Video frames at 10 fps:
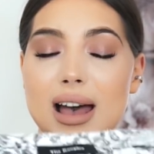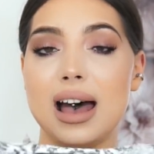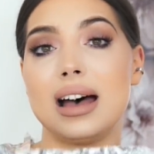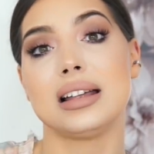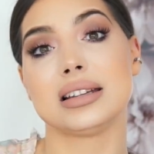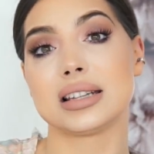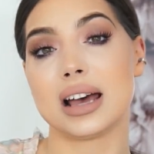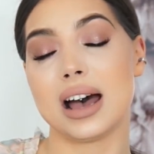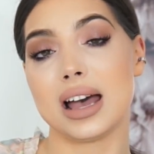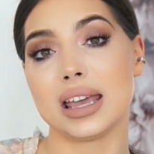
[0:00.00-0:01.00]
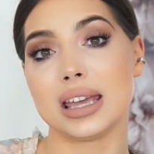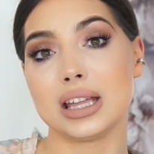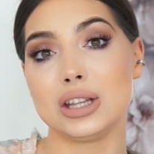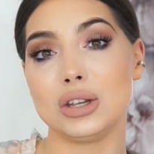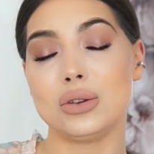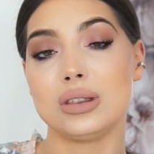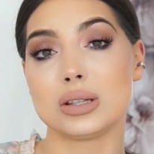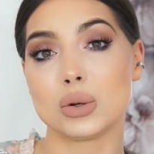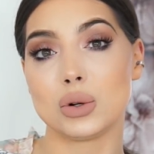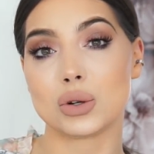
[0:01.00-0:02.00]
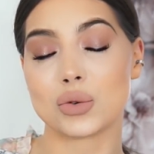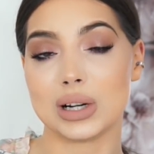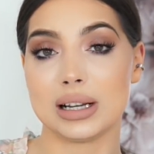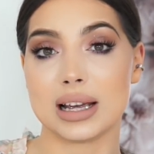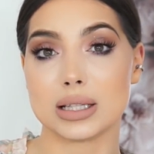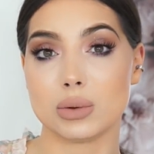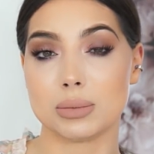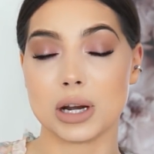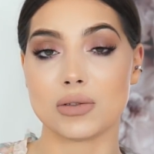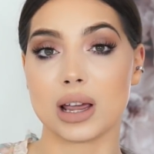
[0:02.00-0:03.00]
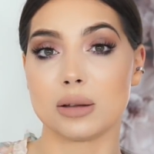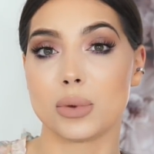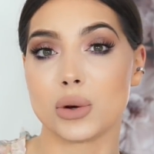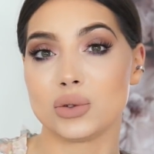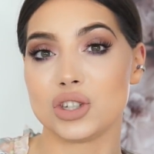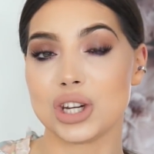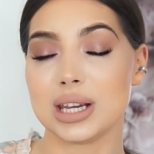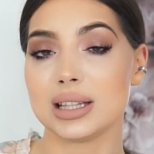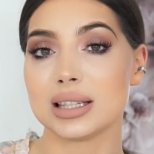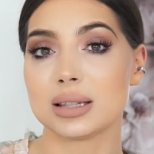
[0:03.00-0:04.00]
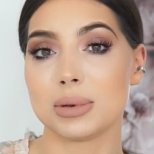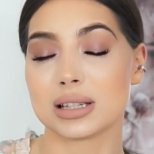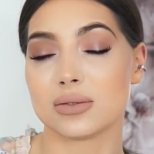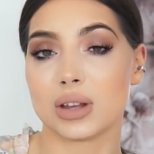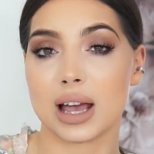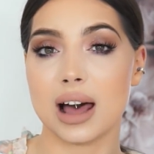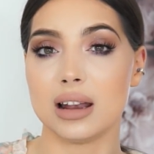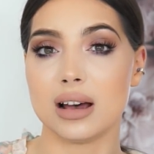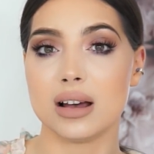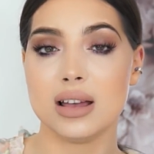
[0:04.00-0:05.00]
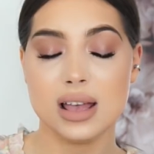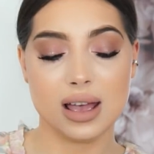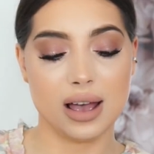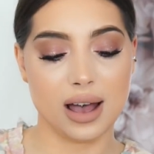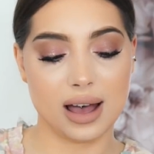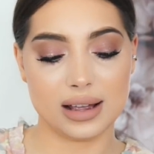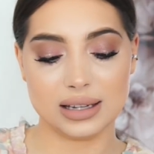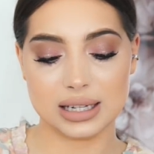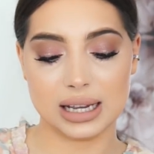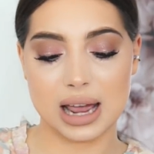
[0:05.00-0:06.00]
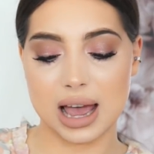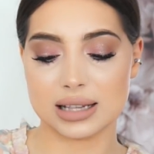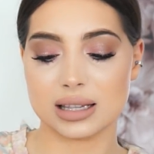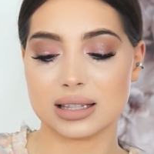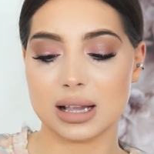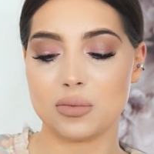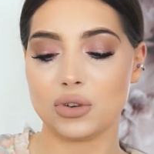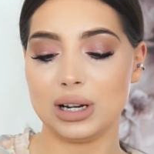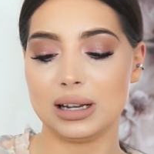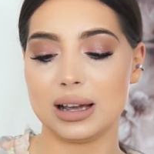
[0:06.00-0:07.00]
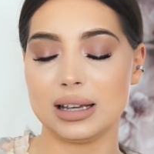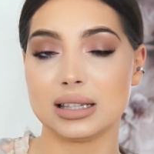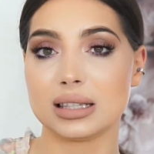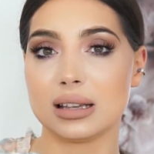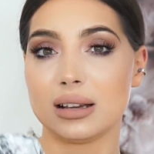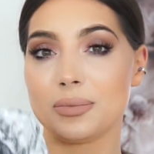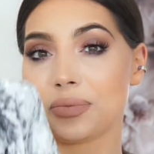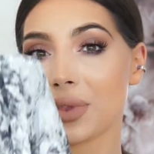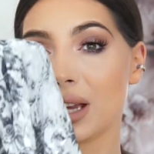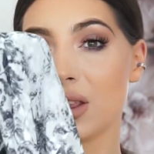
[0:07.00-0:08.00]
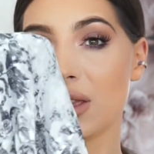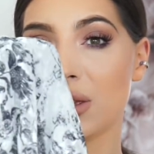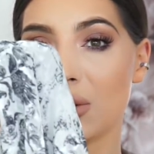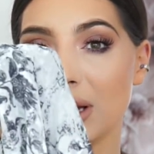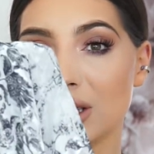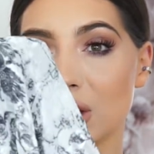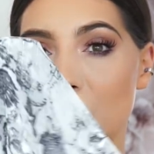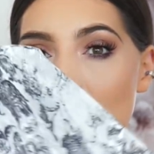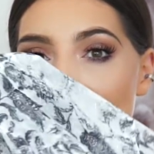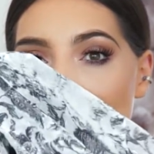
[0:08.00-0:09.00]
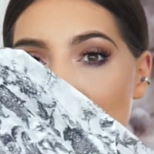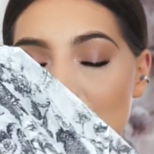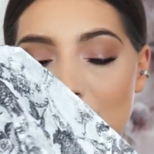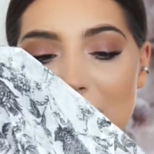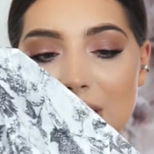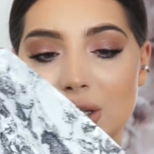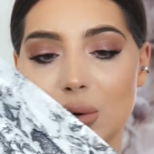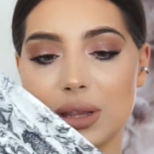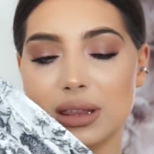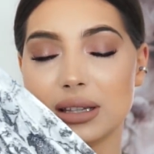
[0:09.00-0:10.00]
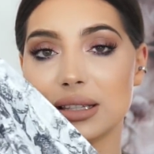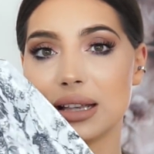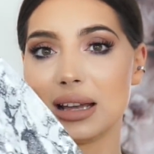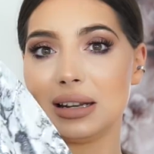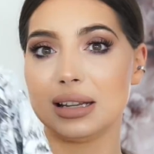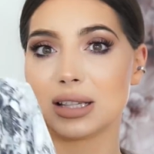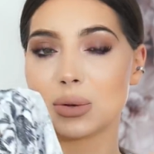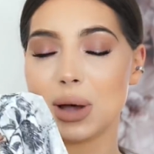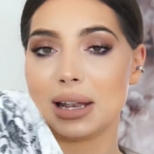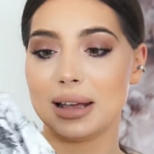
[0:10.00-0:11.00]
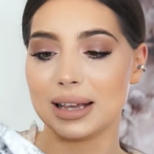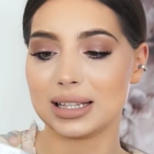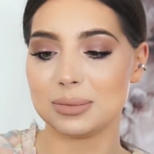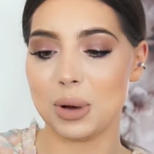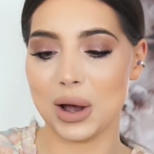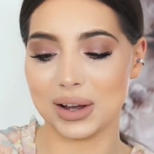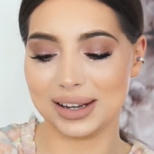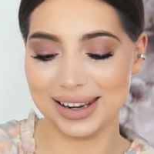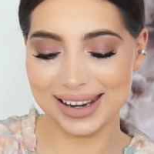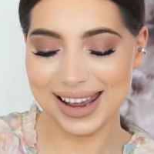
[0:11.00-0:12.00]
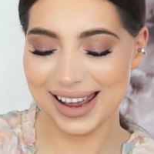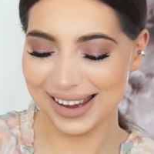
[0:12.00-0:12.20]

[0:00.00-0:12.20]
and I knew this would look really nice with my Rag&Bone jeans because of the color. And it has some really nice threads going through it, so in the sun it's quite like sparkly.